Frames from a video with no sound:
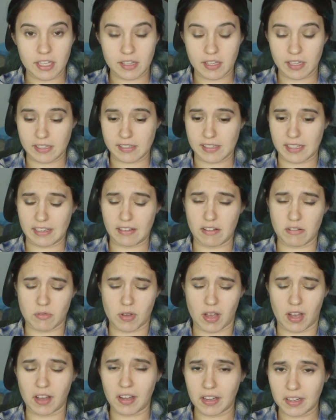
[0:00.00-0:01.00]
I think it's like, oh
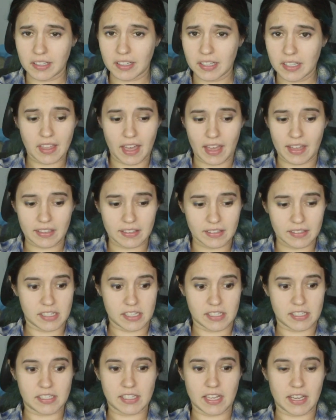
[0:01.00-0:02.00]
God, that
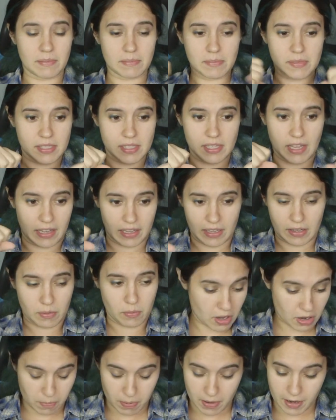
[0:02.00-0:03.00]
just seems like
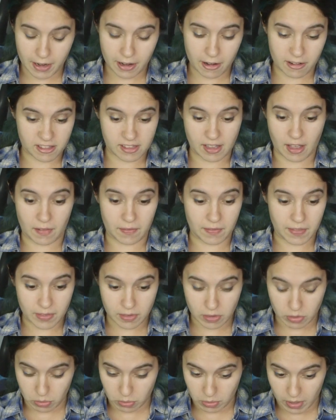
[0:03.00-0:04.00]
you're putting yourself
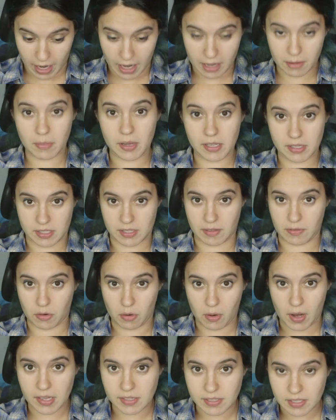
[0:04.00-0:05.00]
through 9 months of
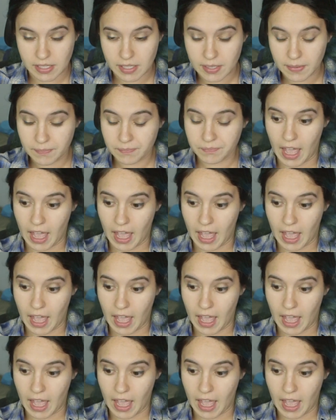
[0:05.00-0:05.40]
crazy.